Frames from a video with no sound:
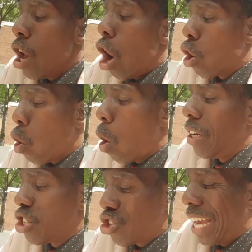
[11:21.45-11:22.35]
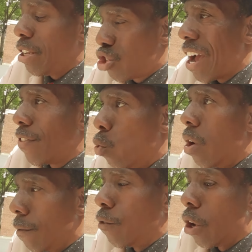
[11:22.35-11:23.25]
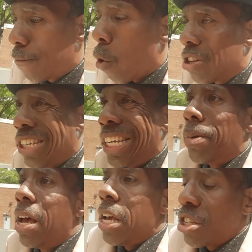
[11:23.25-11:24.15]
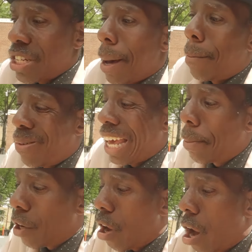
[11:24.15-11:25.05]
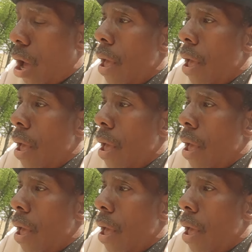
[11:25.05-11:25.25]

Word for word: according to James chapter 1, verse 14. Stop blaming her